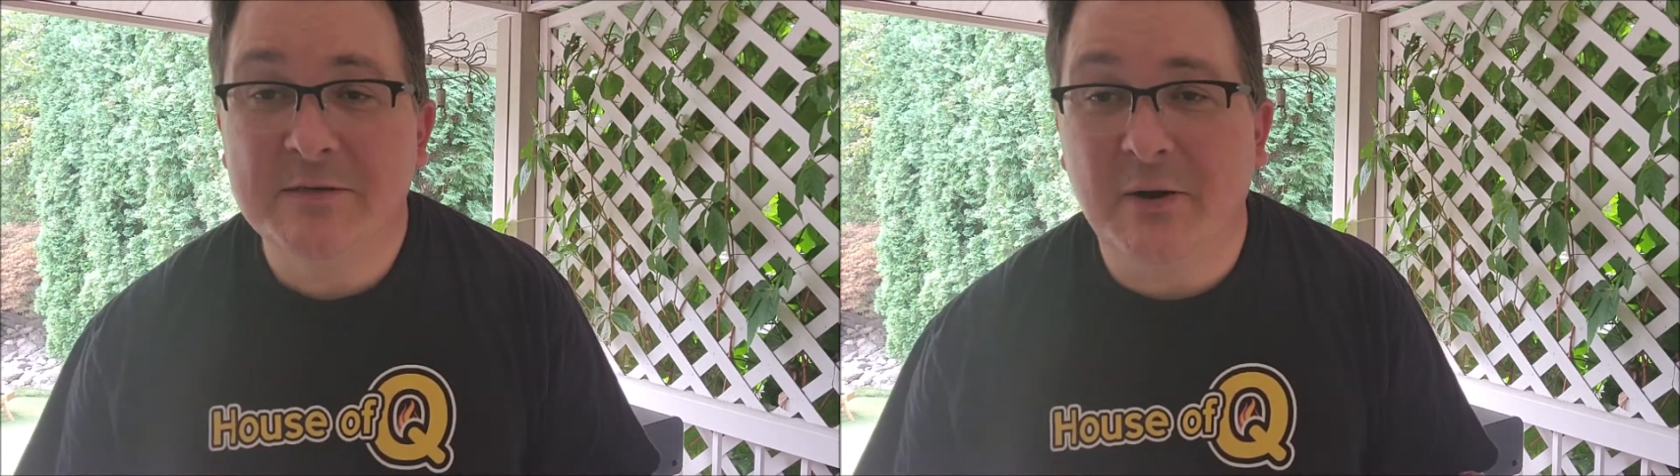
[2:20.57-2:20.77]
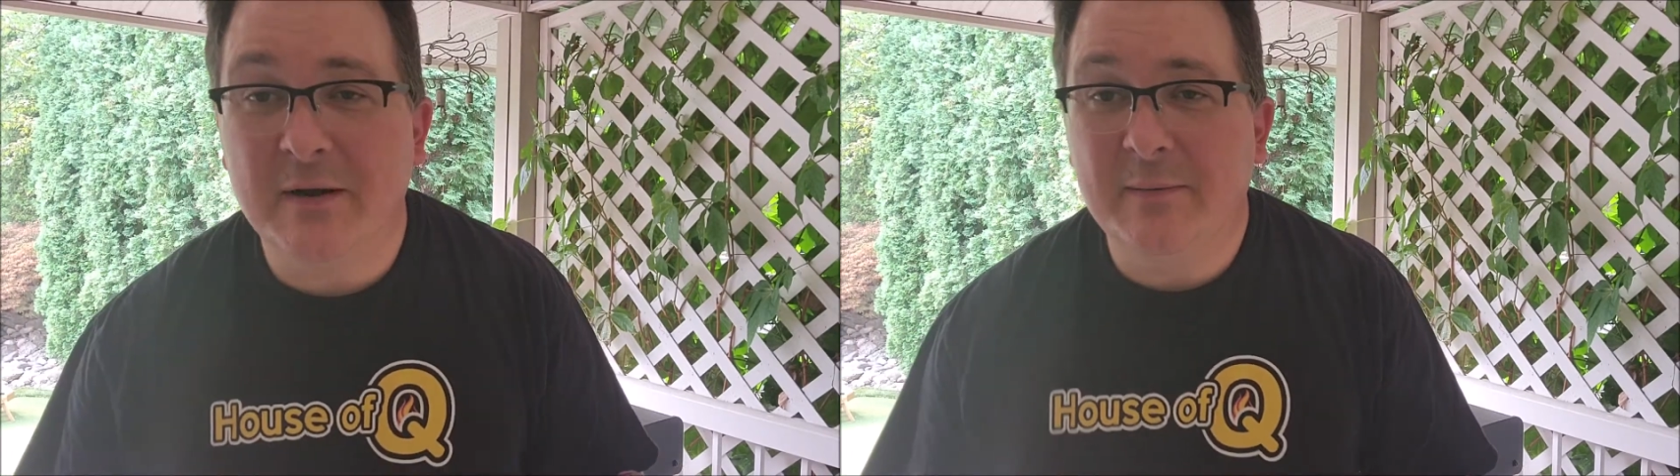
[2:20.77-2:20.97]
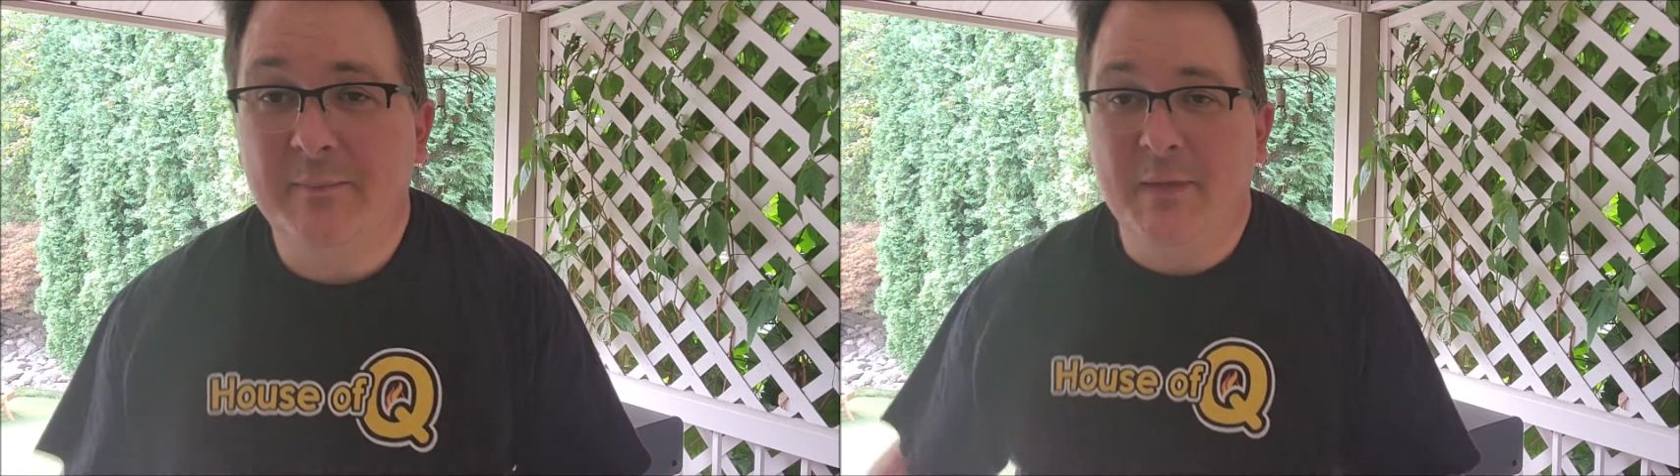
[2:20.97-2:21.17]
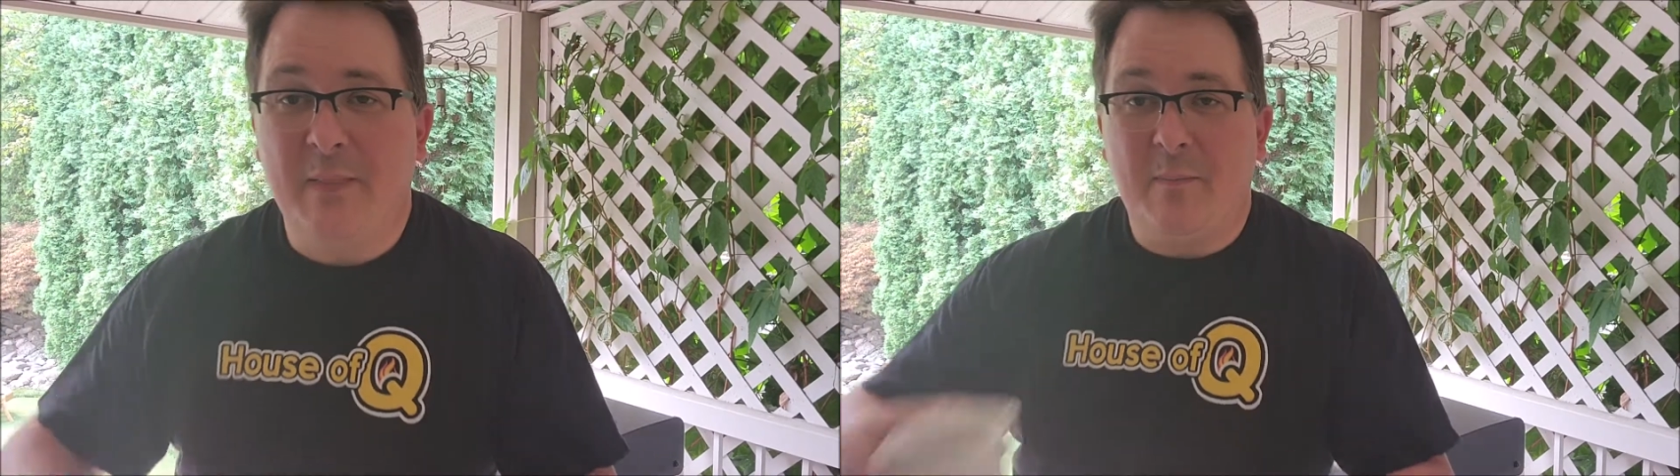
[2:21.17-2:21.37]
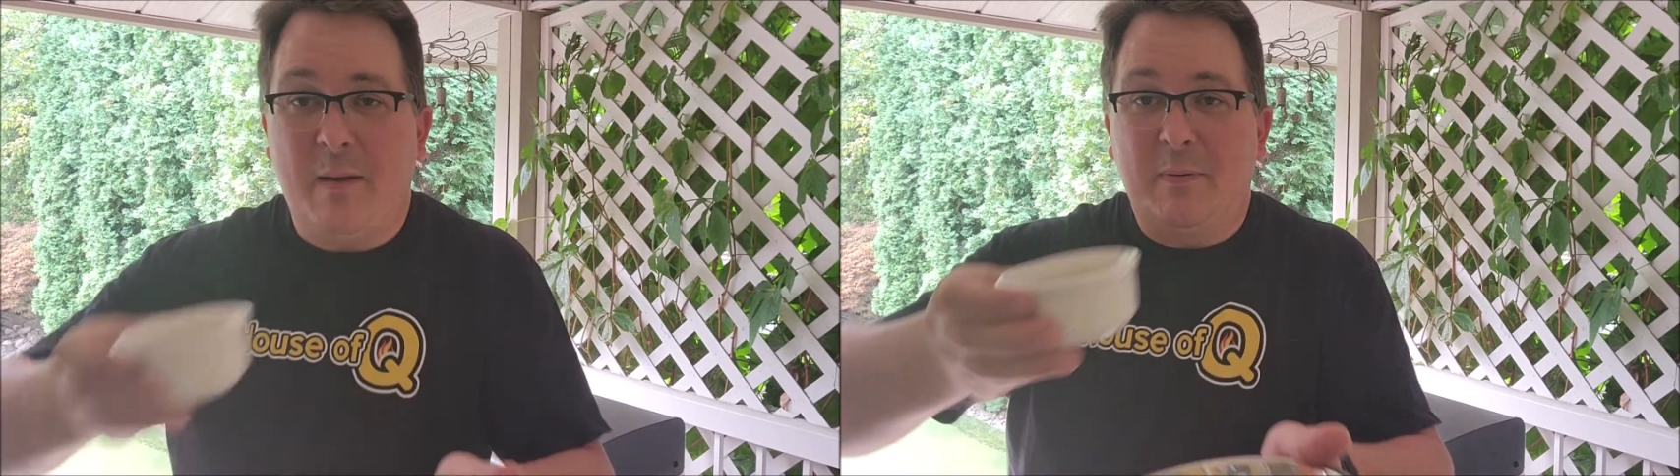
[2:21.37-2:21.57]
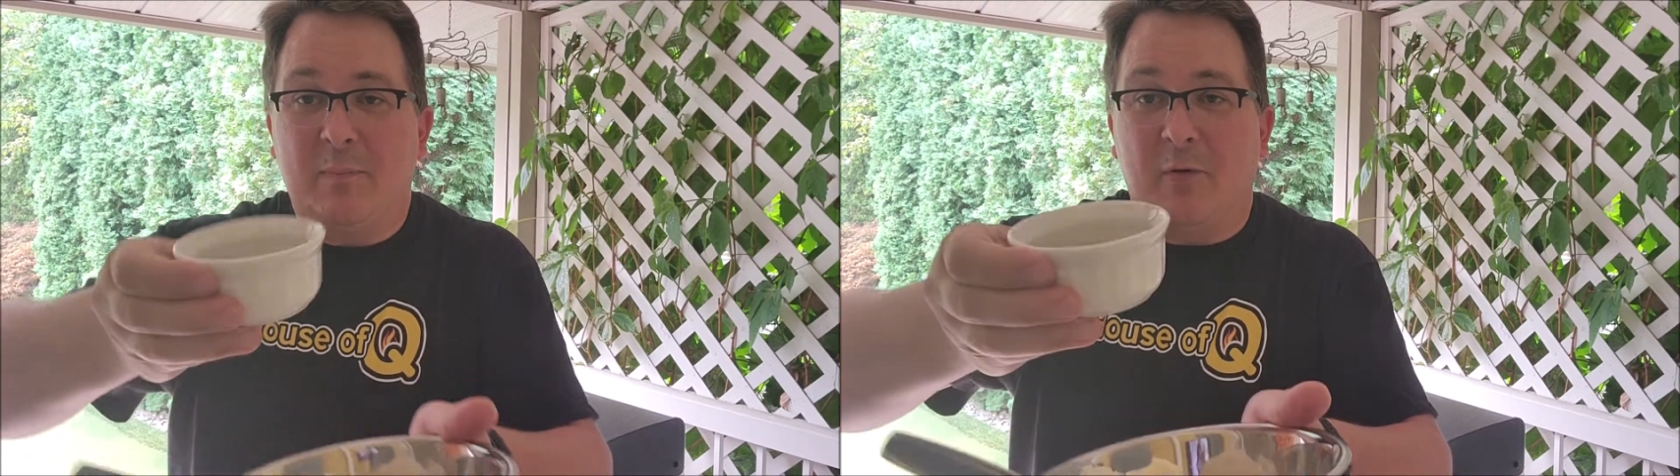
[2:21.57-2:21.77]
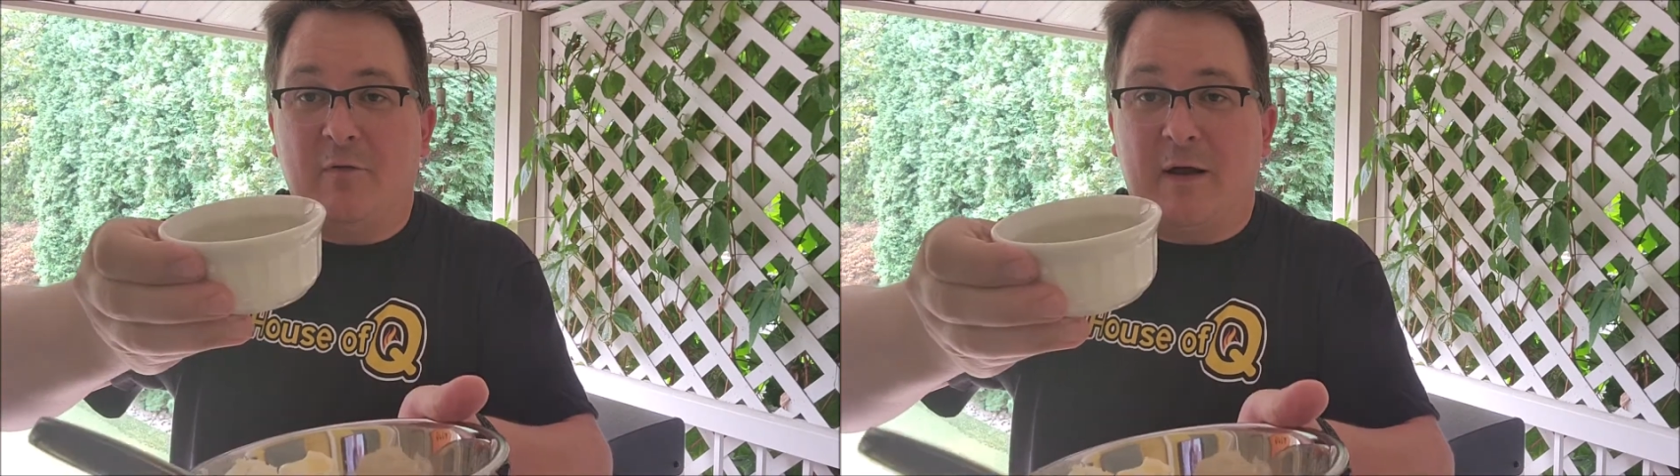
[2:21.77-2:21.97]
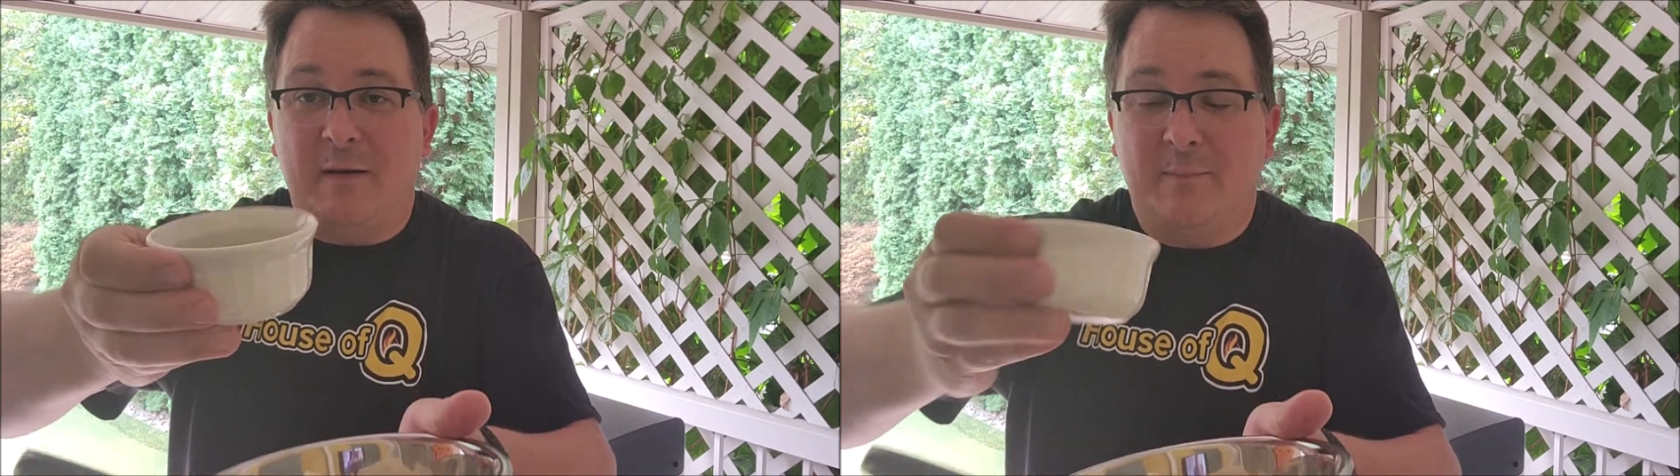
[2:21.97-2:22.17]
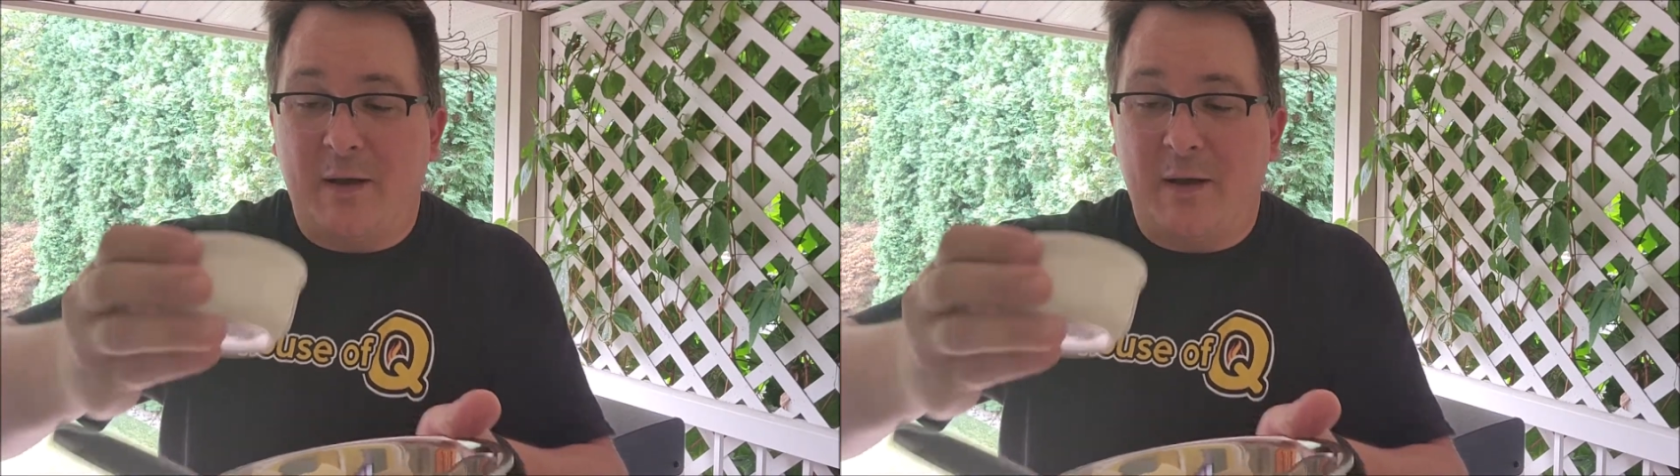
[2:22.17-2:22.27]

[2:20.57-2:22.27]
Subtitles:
Garden and the peppered bovine,